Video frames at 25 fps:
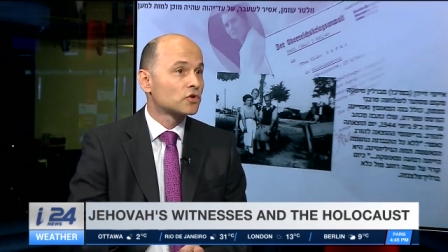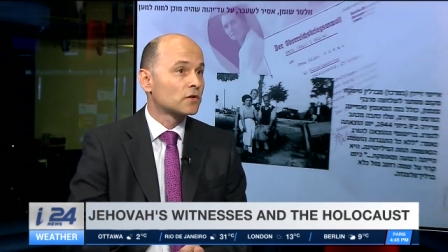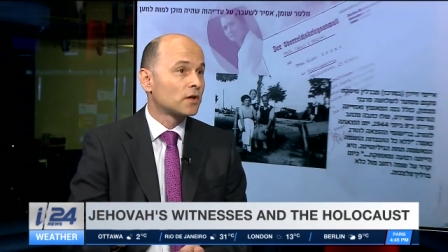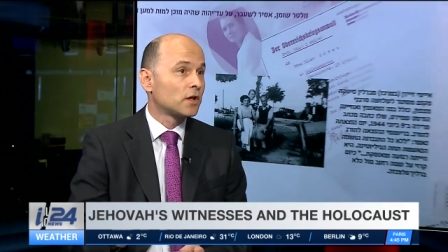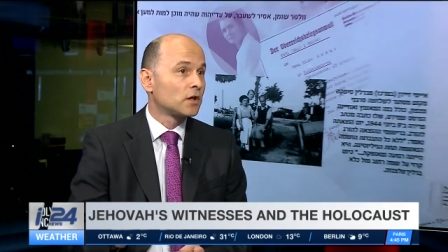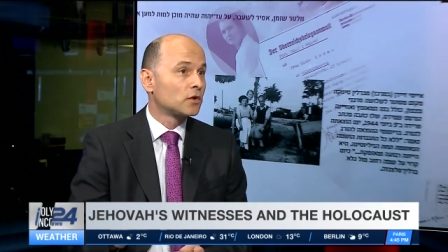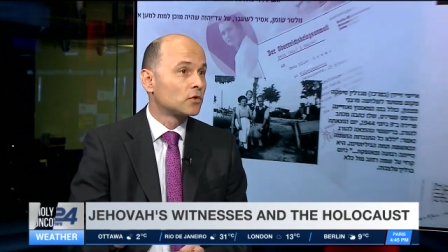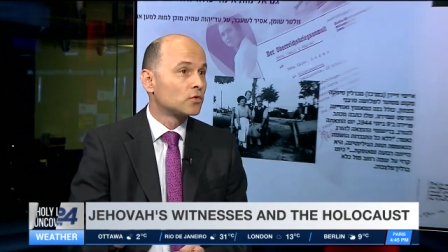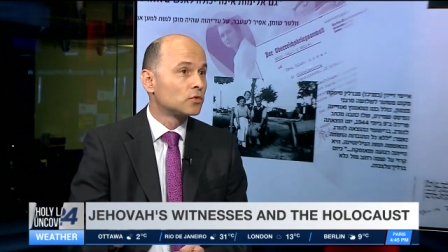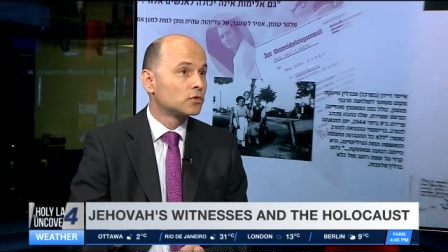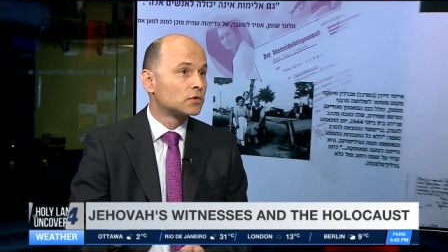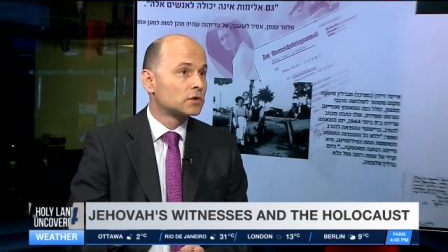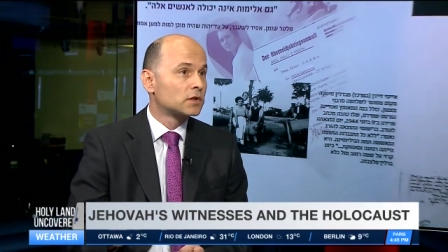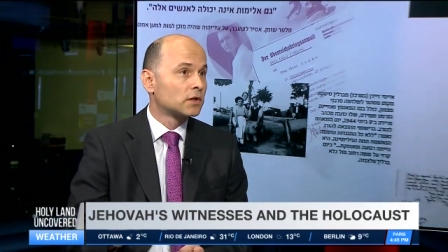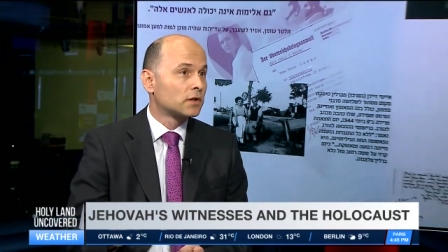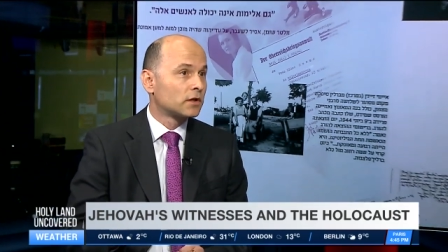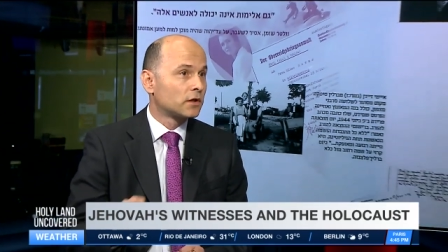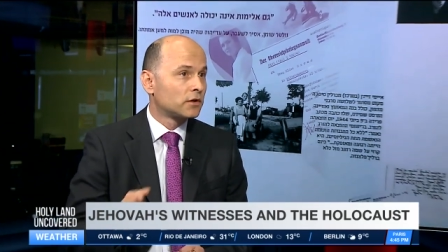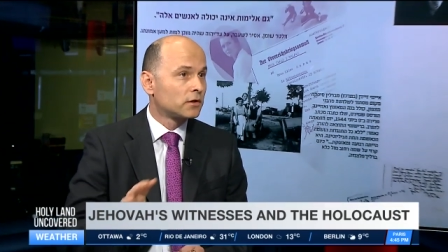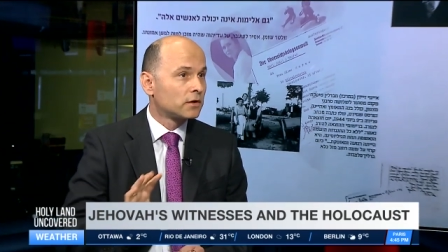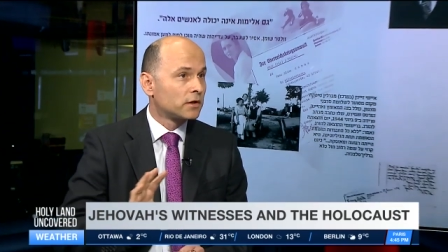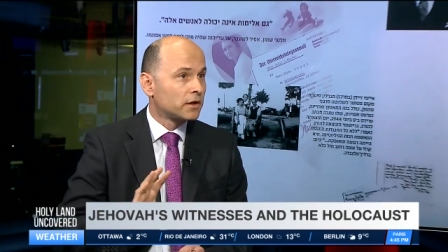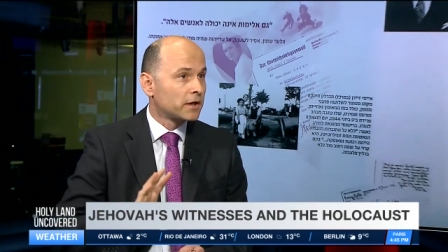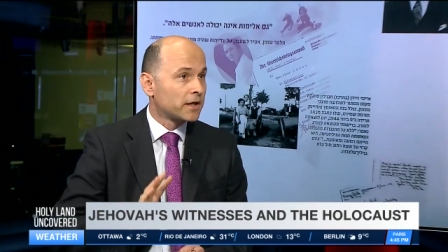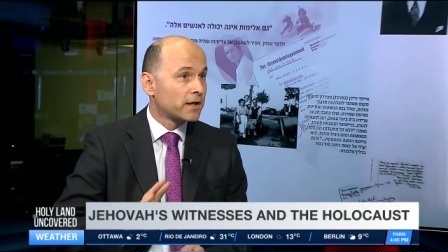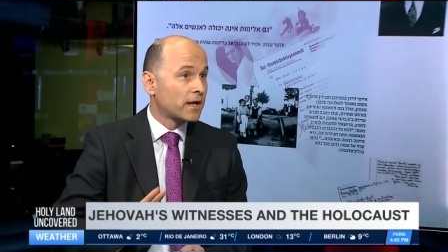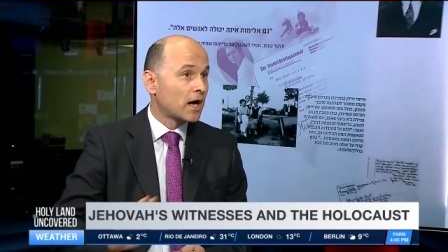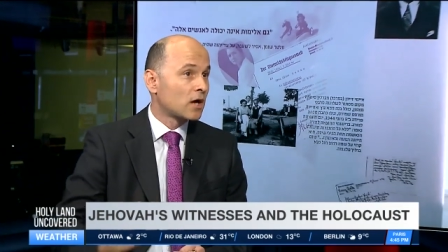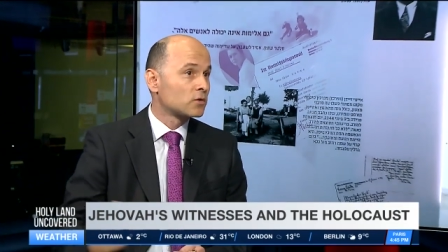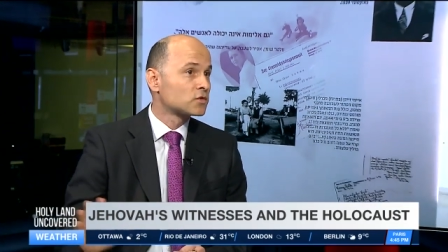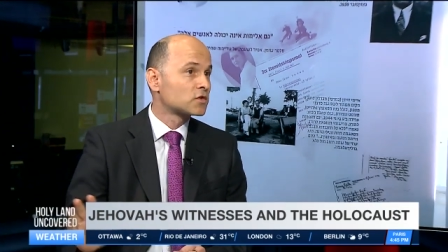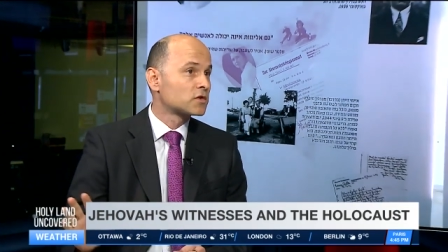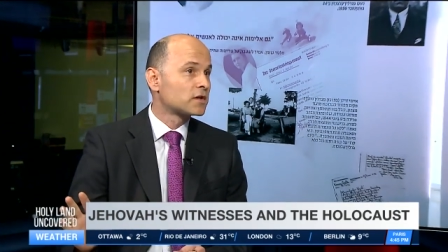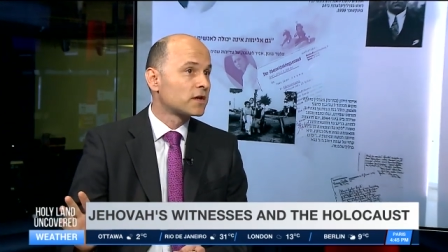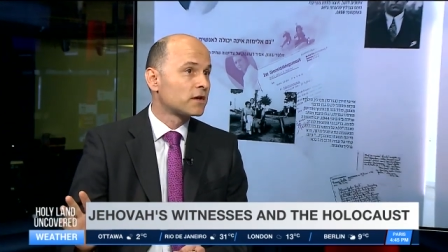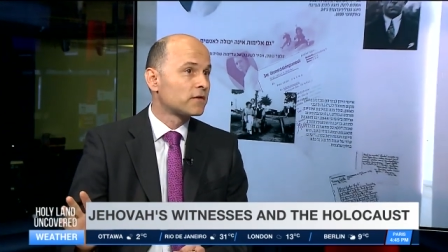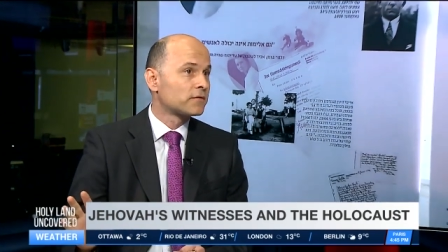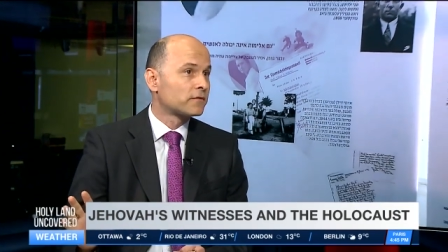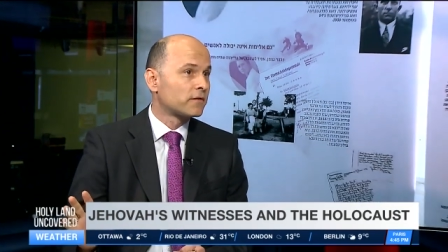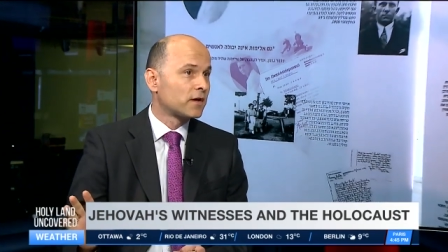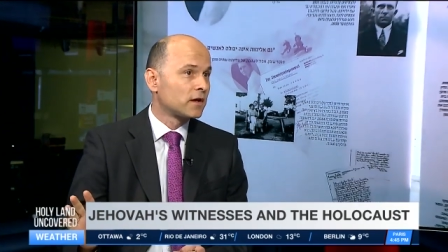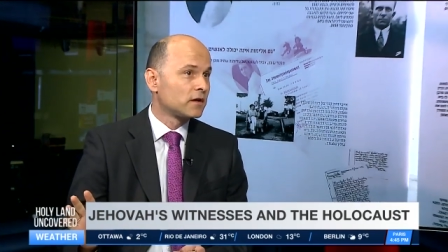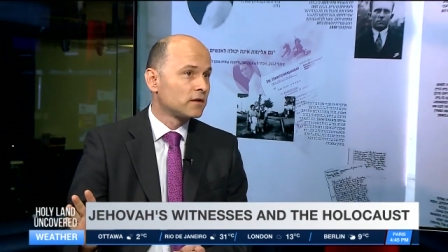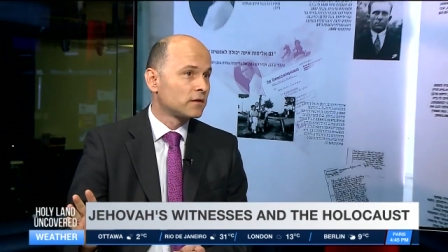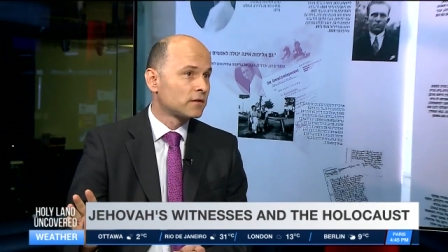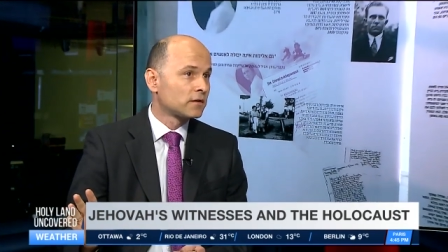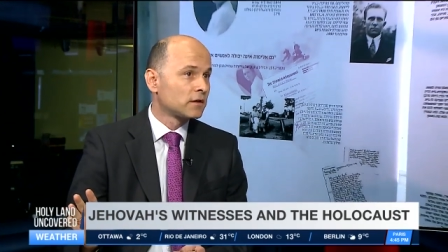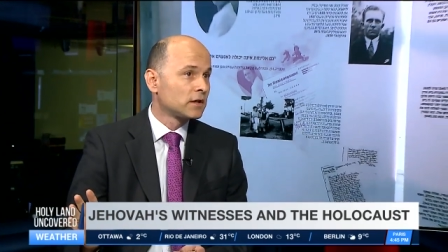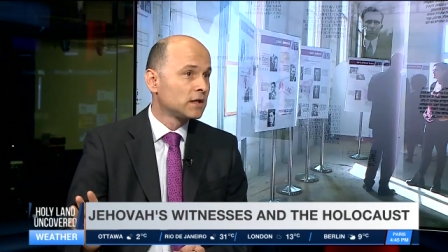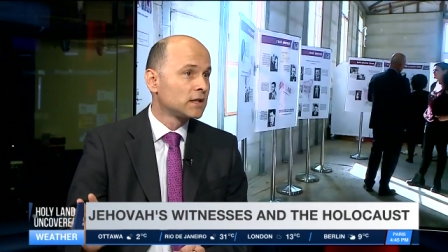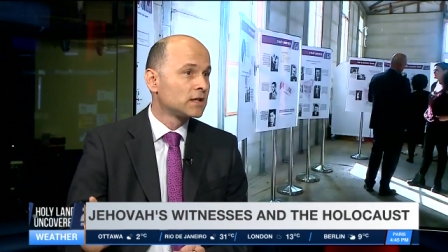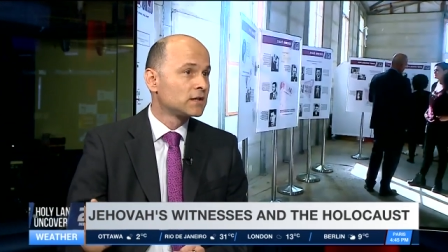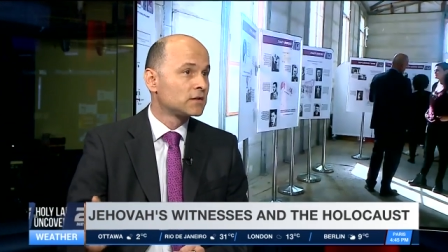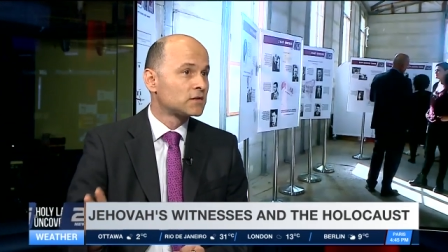they could uh, renounce their faith,